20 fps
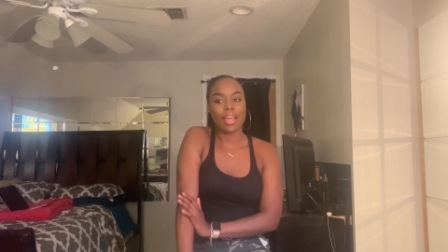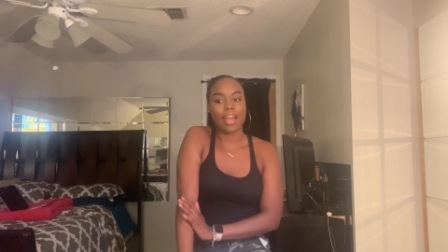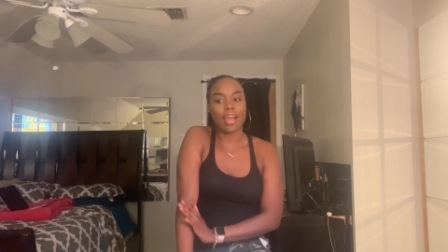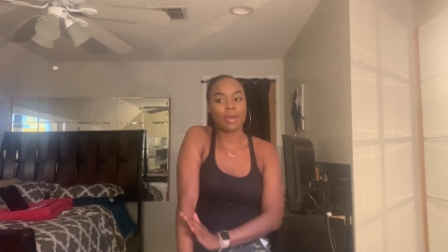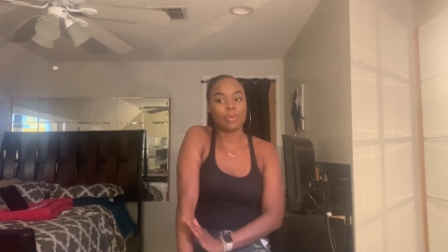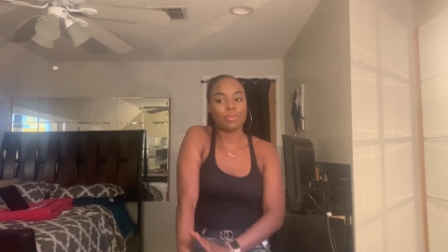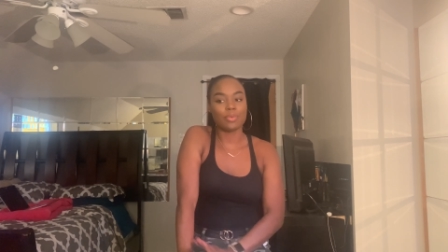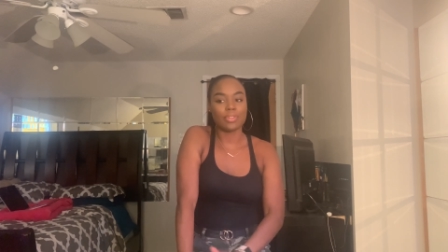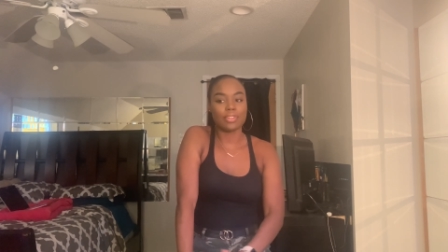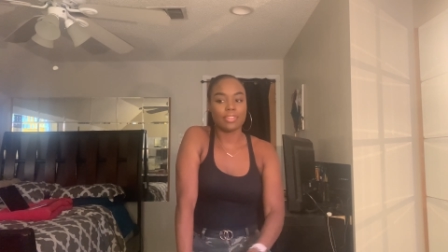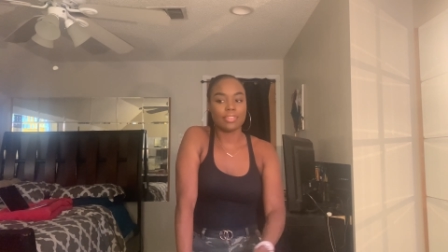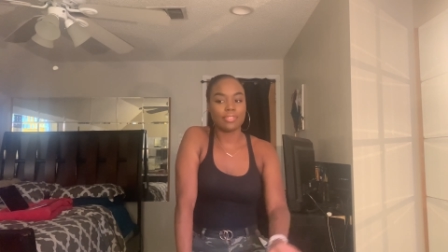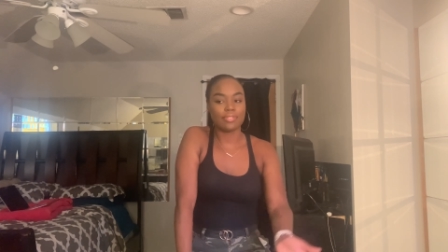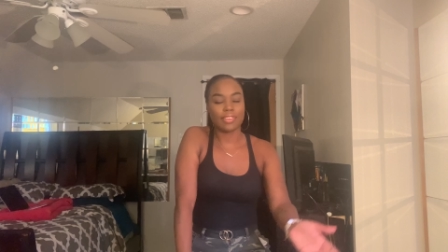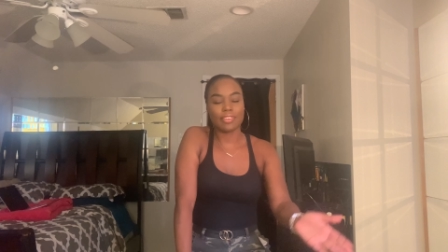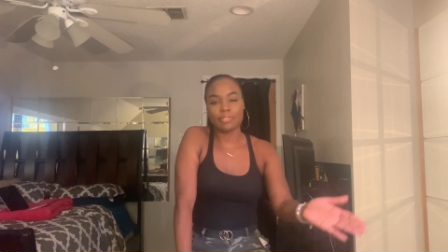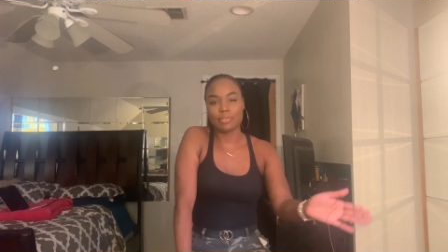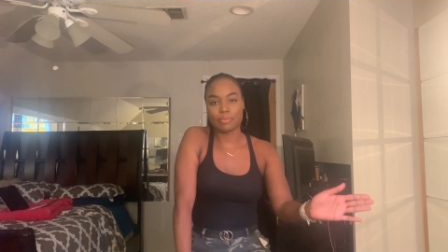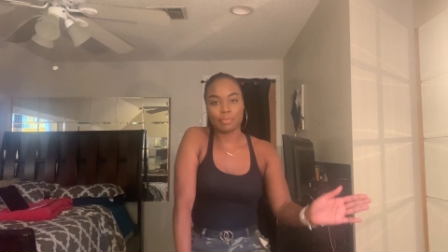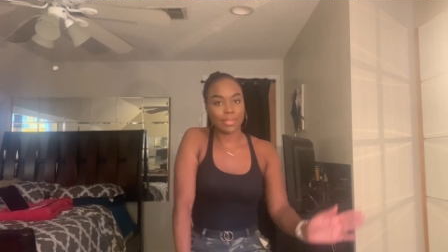I wouldn't have
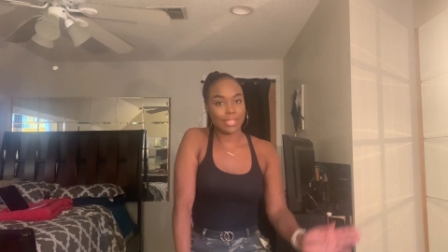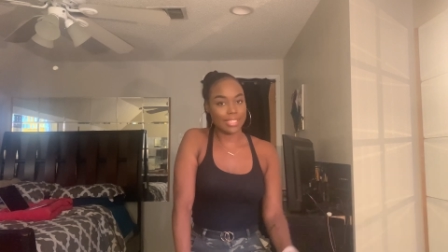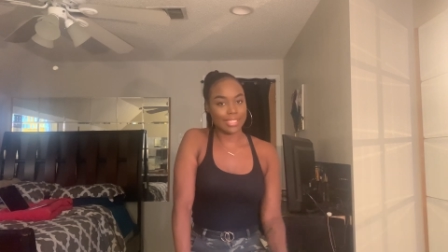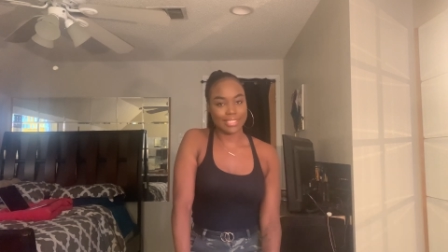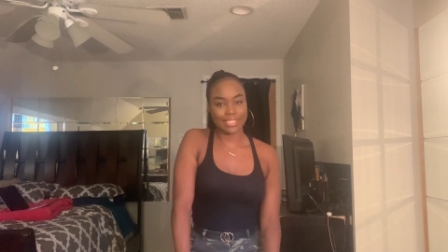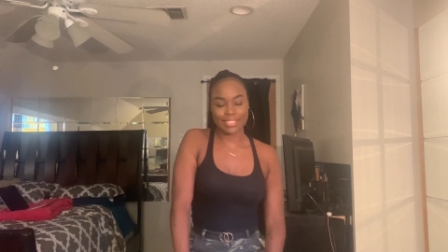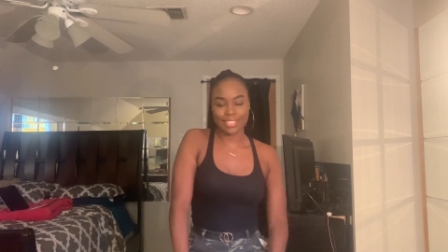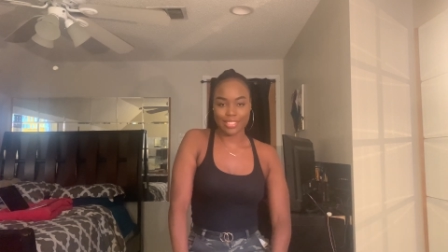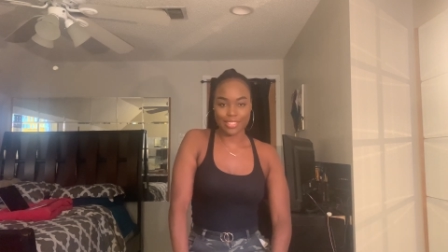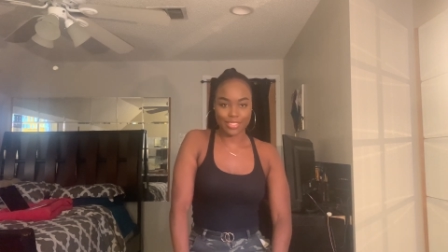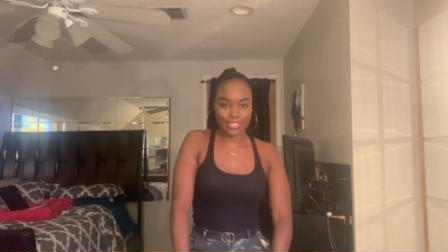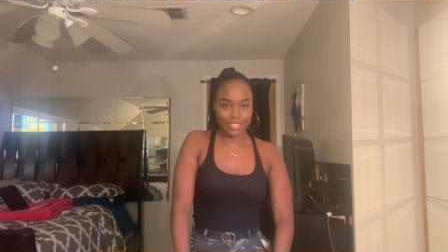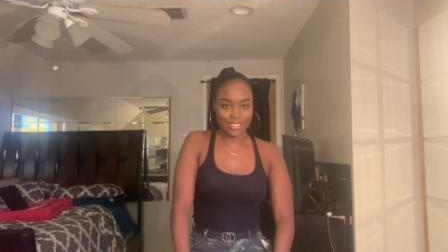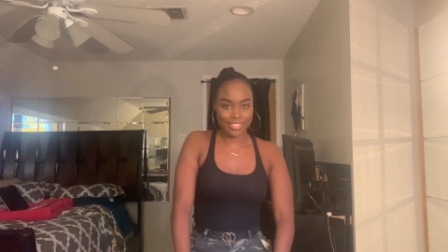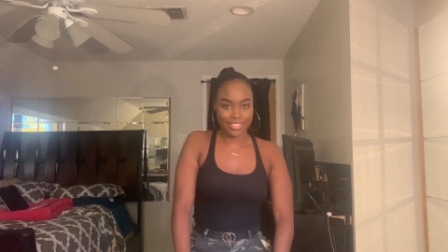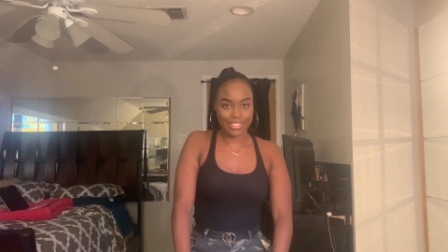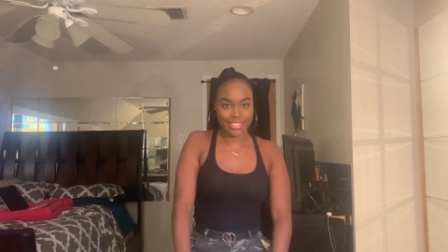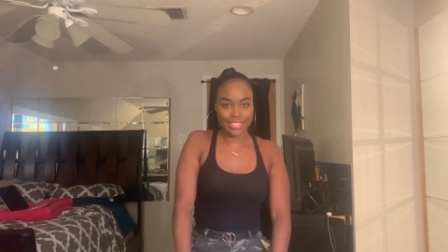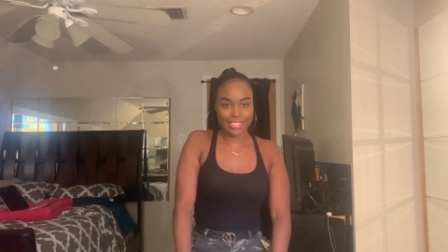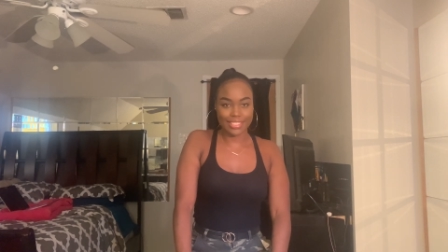even been considered
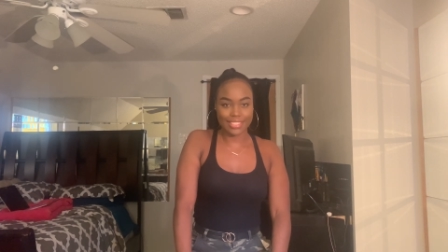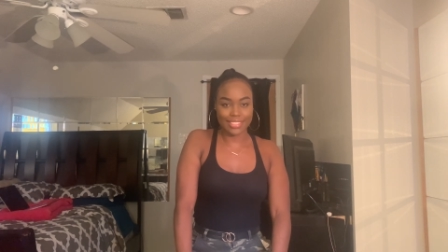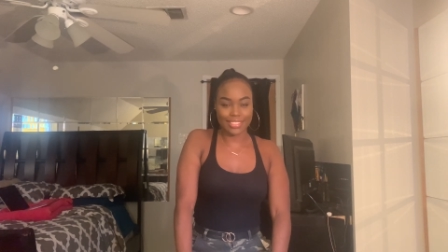to,